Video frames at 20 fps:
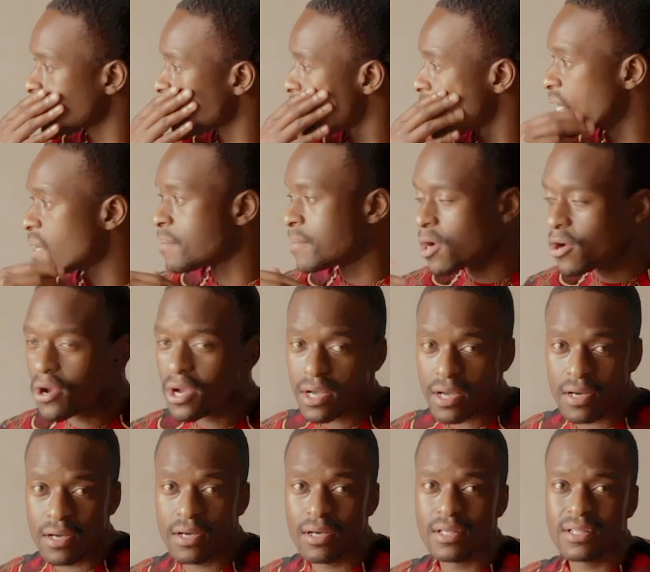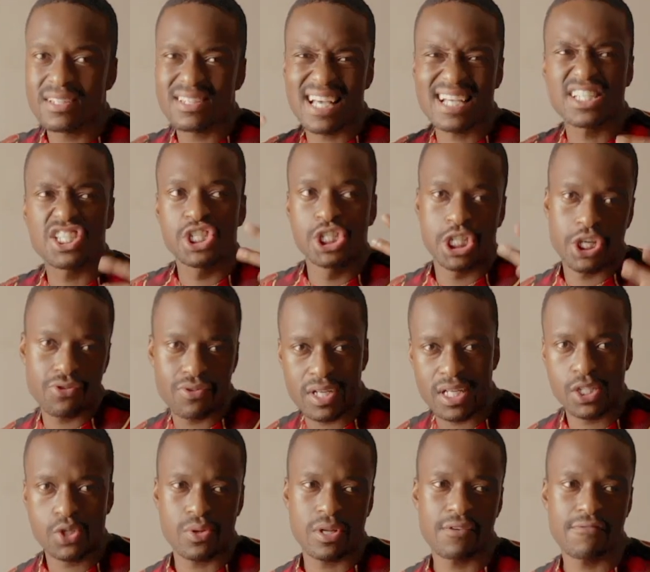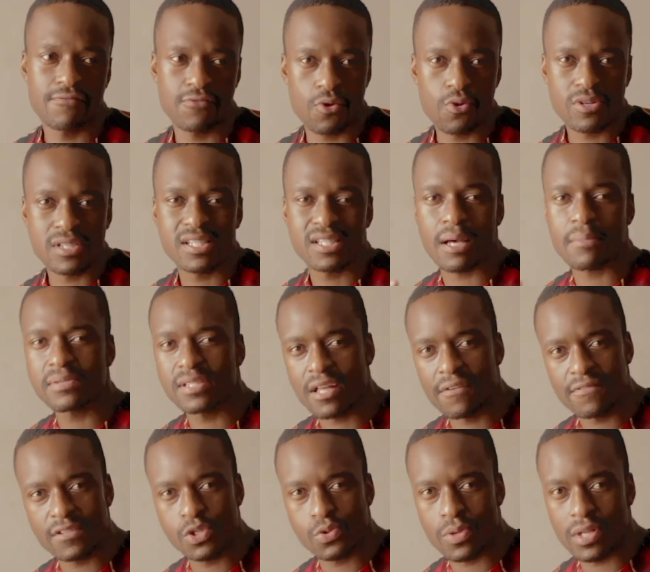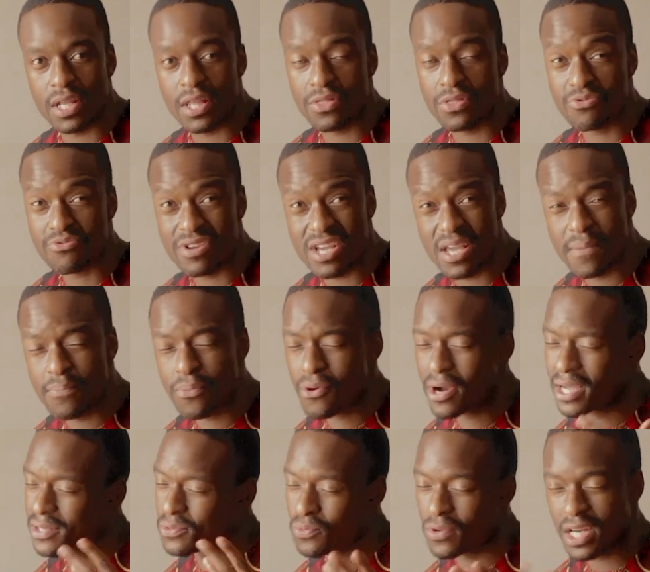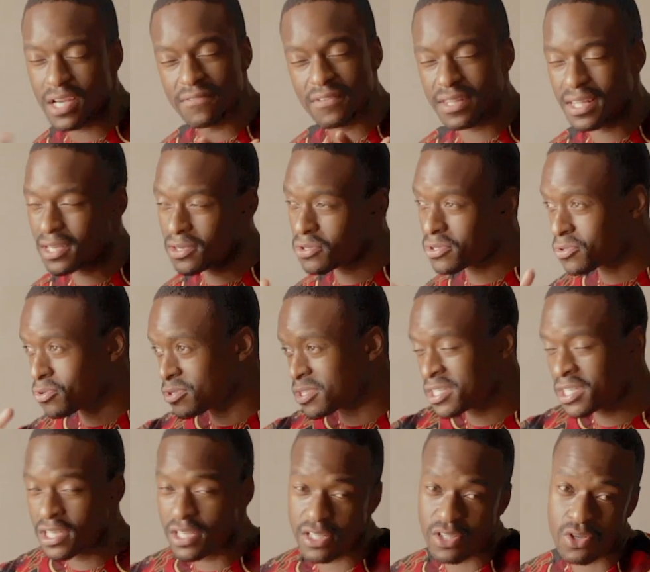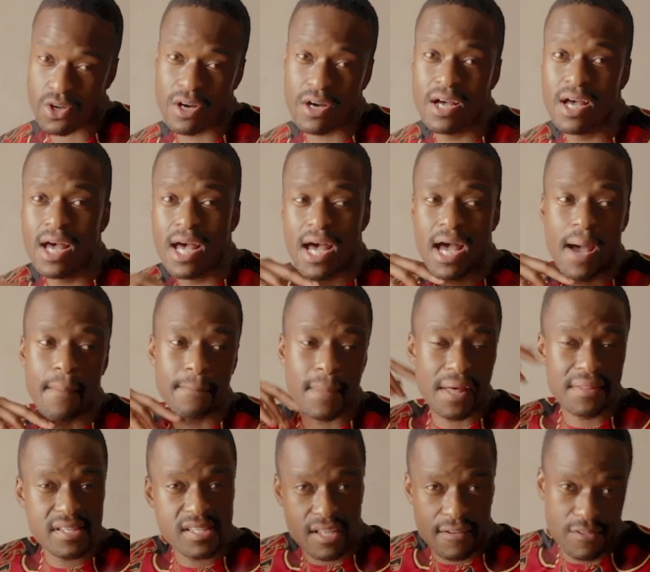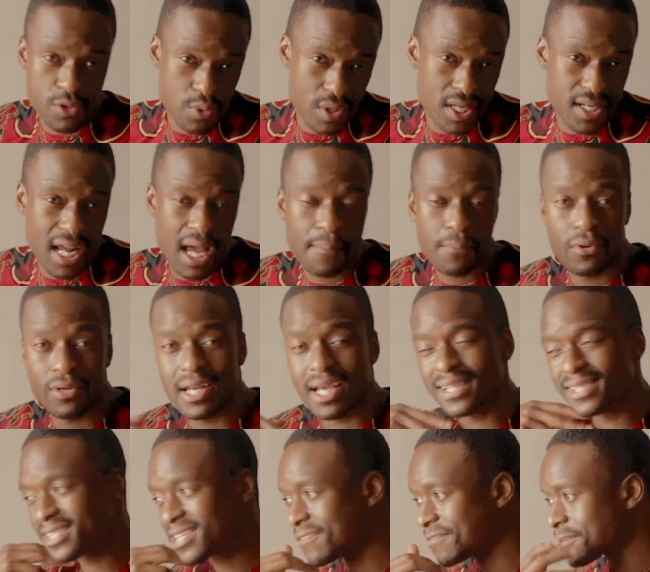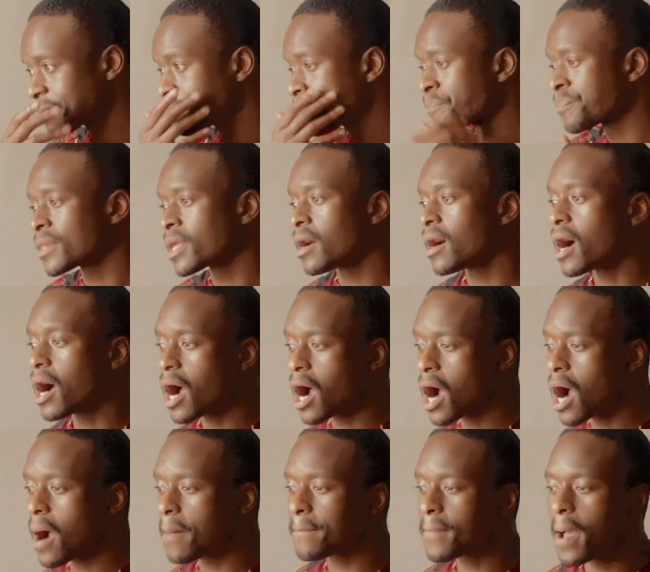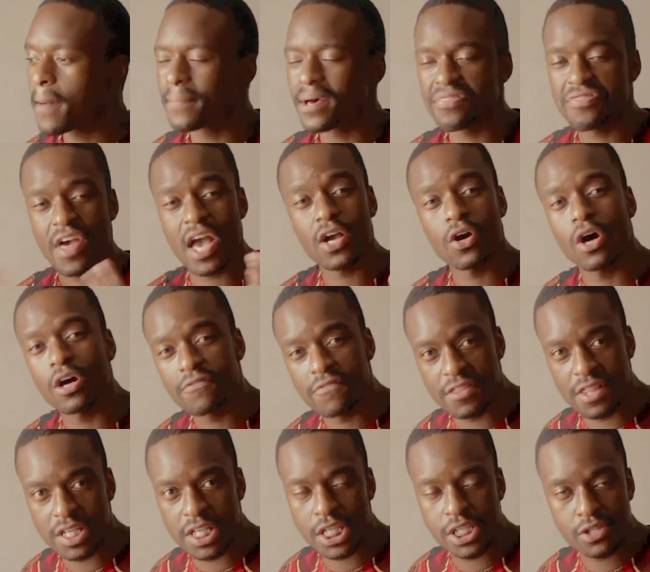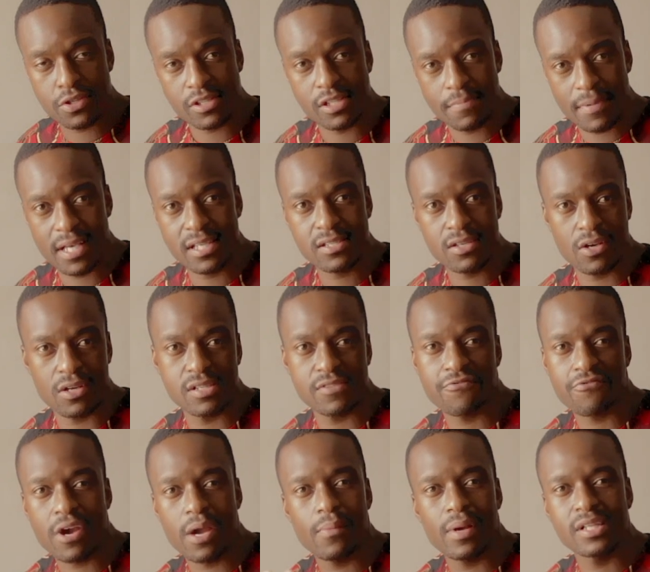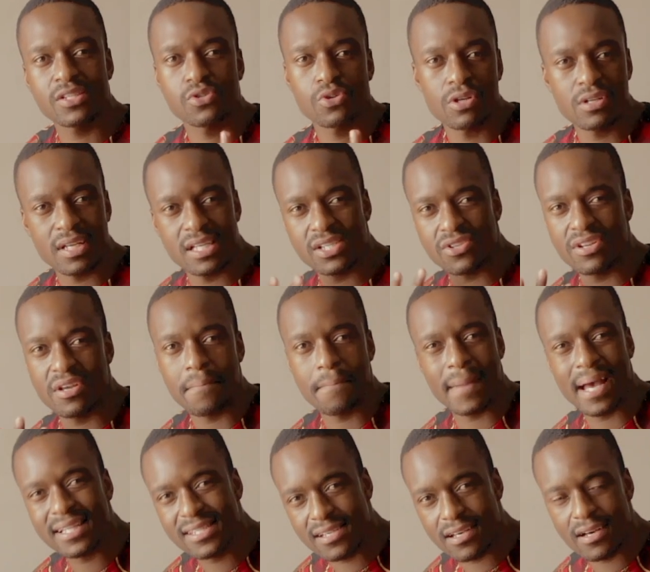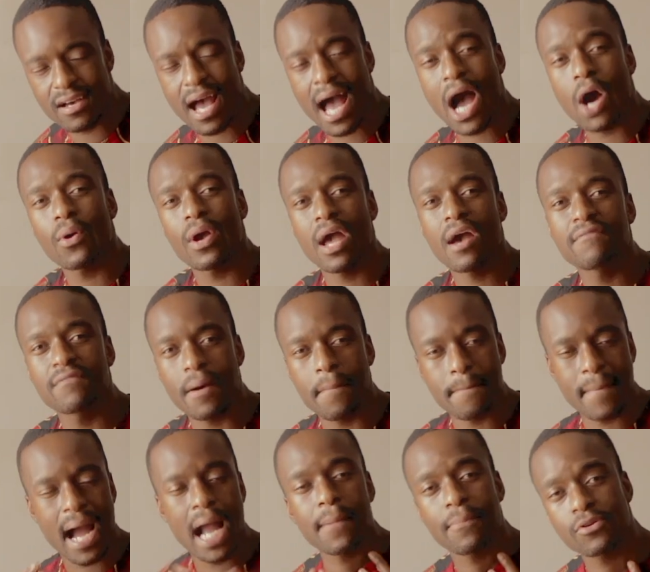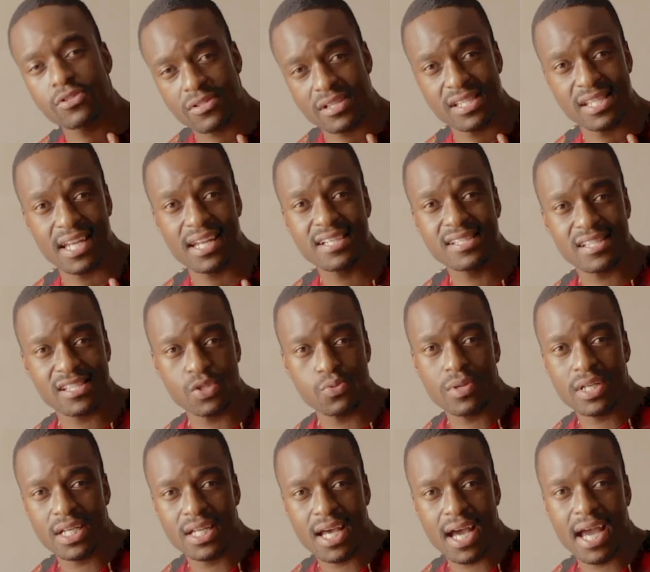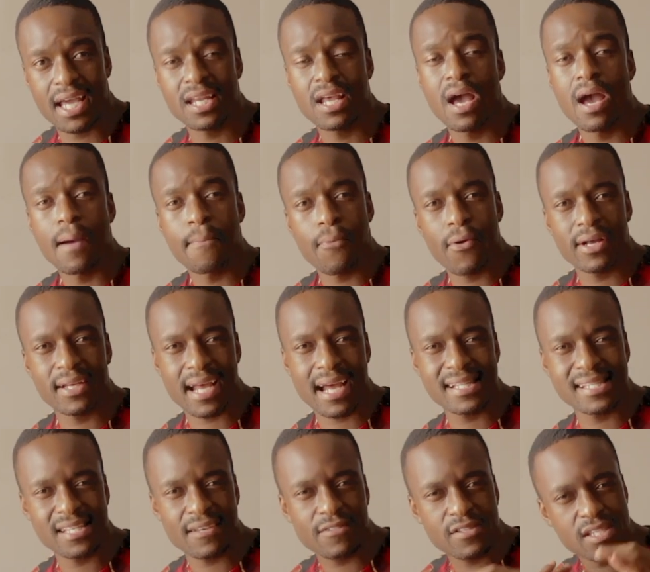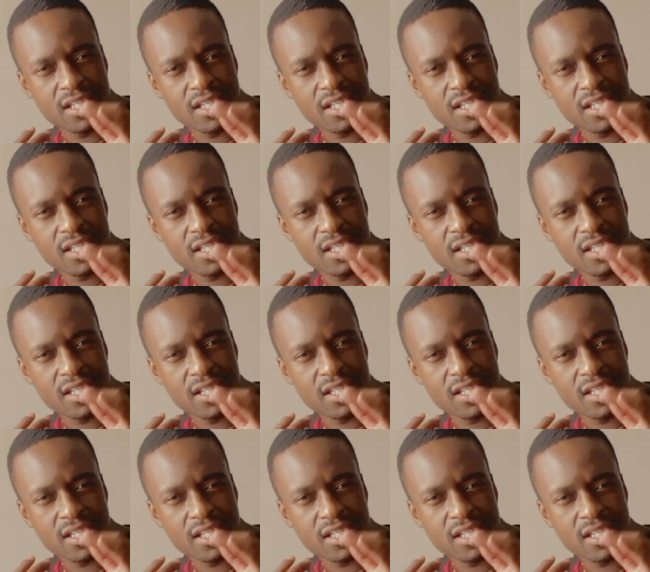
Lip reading: In America, it's generally 24. Some stuff is 23 point whatever those digits are. Other stuff is 29.97. But thank God for the digital space, because frame rates don't necessarily matter. However, my personal settings is 29.97